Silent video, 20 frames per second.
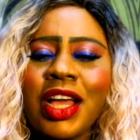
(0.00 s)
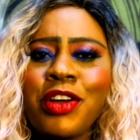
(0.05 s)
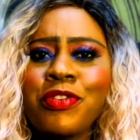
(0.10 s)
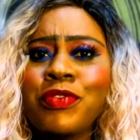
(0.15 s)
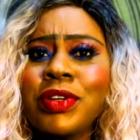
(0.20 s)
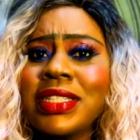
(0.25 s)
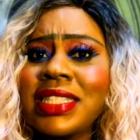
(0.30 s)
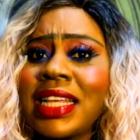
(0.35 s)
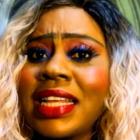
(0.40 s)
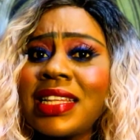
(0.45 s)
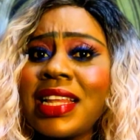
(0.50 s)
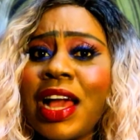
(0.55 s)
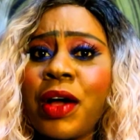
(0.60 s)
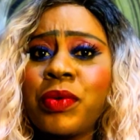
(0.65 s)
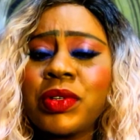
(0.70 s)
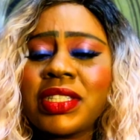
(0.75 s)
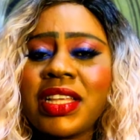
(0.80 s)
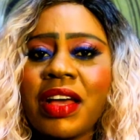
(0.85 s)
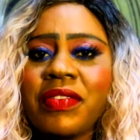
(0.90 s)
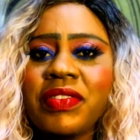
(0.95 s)
Recently I
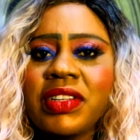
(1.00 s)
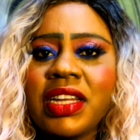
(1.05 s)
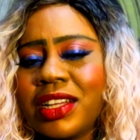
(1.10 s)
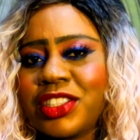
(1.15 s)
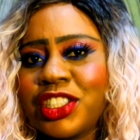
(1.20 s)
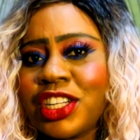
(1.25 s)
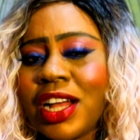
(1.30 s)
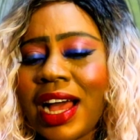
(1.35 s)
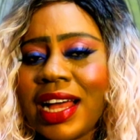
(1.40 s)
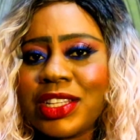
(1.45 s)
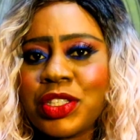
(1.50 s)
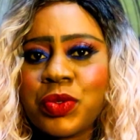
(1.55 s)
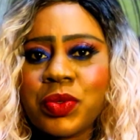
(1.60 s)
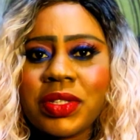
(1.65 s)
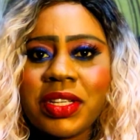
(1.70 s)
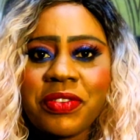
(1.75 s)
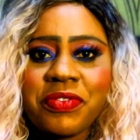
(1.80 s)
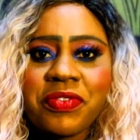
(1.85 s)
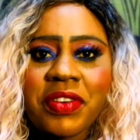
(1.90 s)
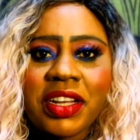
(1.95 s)
was having a chat
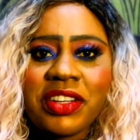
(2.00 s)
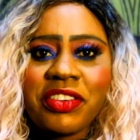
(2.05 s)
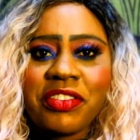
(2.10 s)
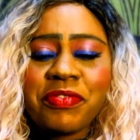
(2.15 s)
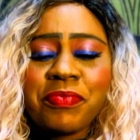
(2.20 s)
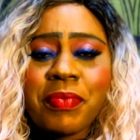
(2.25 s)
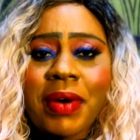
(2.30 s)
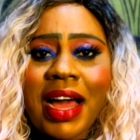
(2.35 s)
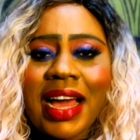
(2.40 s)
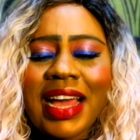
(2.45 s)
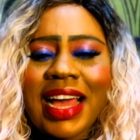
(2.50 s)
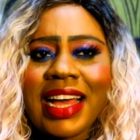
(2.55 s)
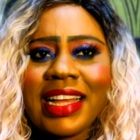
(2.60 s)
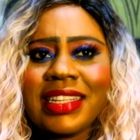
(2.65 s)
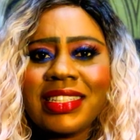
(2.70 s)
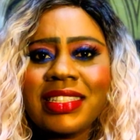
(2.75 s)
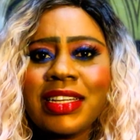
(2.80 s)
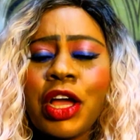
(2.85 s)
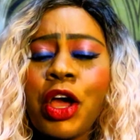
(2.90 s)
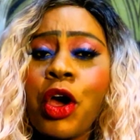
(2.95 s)
with a friend of mine,
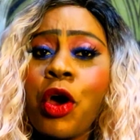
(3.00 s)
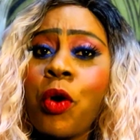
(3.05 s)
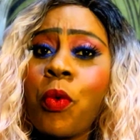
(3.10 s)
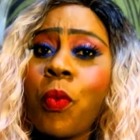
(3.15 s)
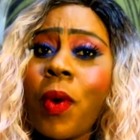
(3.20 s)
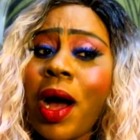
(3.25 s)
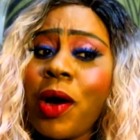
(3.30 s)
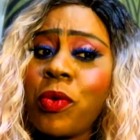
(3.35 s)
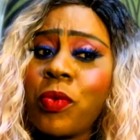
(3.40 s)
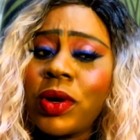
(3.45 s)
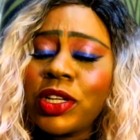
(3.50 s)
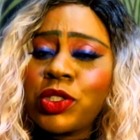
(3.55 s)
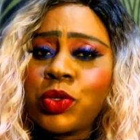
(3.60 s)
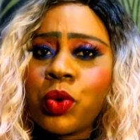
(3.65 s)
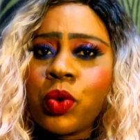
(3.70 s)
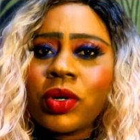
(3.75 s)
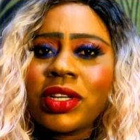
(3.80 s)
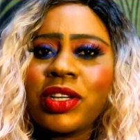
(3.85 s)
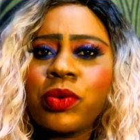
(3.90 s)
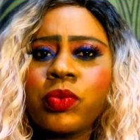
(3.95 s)
and while we're
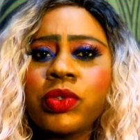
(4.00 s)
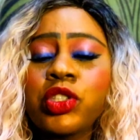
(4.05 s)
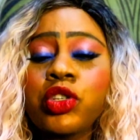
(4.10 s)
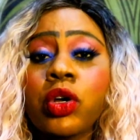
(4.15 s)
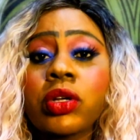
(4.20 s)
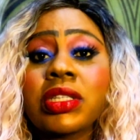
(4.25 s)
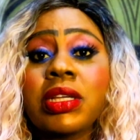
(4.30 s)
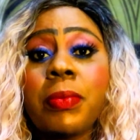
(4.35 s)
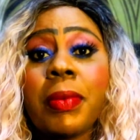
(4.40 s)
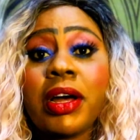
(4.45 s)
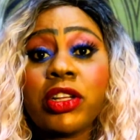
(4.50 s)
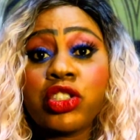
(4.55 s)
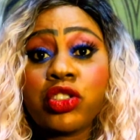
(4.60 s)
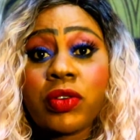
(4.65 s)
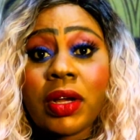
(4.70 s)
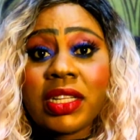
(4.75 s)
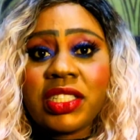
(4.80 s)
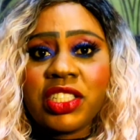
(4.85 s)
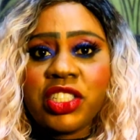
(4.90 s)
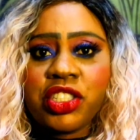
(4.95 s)
talking, we talked about
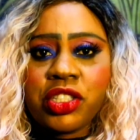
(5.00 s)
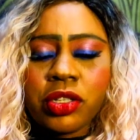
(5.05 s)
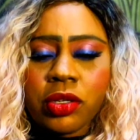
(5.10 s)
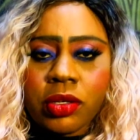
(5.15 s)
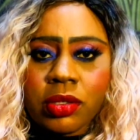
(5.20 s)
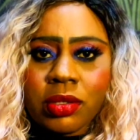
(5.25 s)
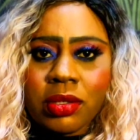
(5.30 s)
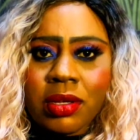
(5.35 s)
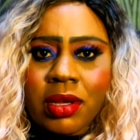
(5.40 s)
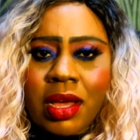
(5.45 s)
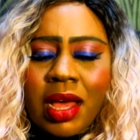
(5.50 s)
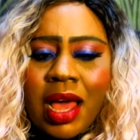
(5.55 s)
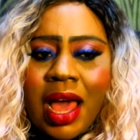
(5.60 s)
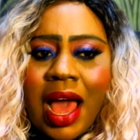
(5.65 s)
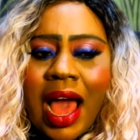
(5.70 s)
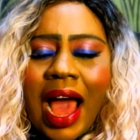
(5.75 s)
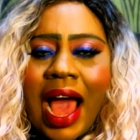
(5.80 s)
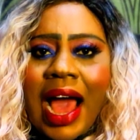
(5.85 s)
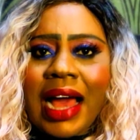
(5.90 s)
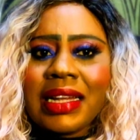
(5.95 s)

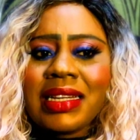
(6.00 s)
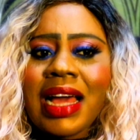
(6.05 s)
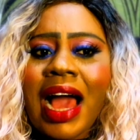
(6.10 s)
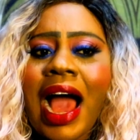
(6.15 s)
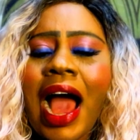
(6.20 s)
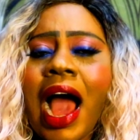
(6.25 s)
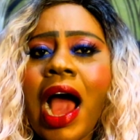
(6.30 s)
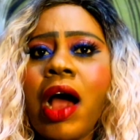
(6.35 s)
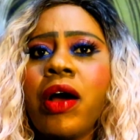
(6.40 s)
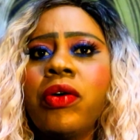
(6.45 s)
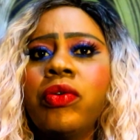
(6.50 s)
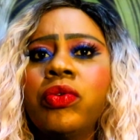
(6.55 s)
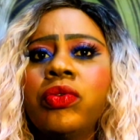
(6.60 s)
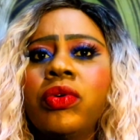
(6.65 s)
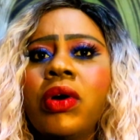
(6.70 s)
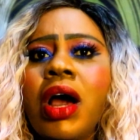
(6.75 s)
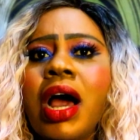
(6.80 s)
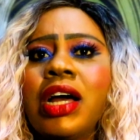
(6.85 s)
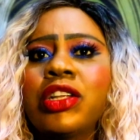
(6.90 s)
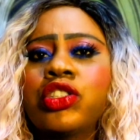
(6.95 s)
tradition and
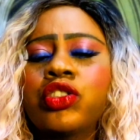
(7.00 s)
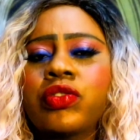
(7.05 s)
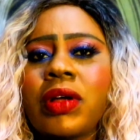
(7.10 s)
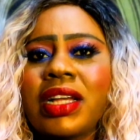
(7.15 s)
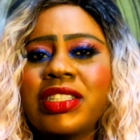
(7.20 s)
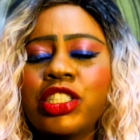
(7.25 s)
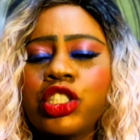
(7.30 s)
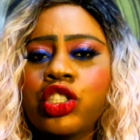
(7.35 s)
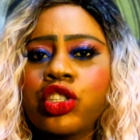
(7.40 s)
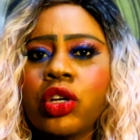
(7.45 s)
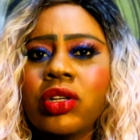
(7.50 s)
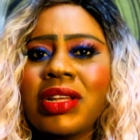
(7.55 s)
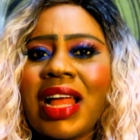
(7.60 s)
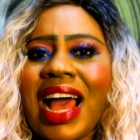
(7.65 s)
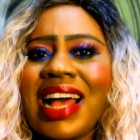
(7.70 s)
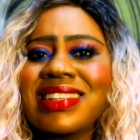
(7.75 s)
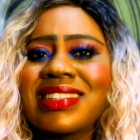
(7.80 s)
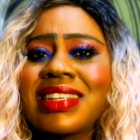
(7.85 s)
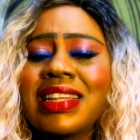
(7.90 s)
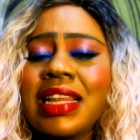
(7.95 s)
how tradition
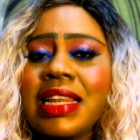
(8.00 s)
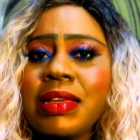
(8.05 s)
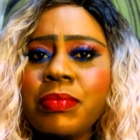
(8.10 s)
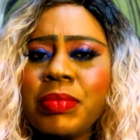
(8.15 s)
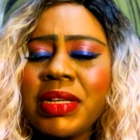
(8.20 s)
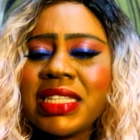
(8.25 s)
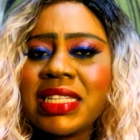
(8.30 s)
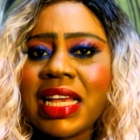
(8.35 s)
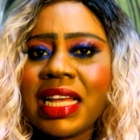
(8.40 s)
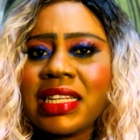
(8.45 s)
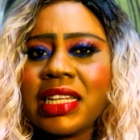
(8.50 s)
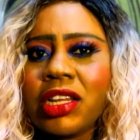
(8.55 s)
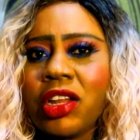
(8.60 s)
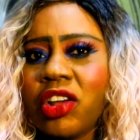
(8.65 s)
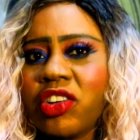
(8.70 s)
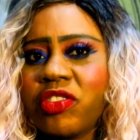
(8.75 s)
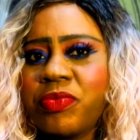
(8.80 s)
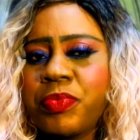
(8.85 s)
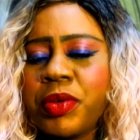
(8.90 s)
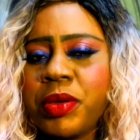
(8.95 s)
has limited a
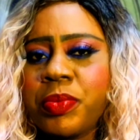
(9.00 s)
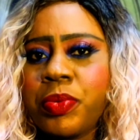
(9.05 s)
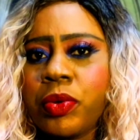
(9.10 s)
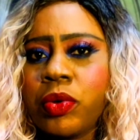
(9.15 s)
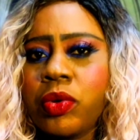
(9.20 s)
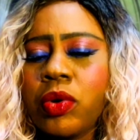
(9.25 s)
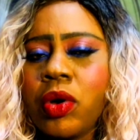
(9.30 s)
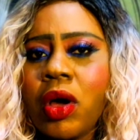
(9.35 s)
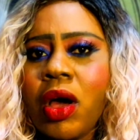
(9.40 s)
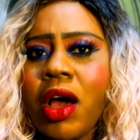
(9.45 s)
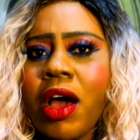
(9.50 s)
lot of people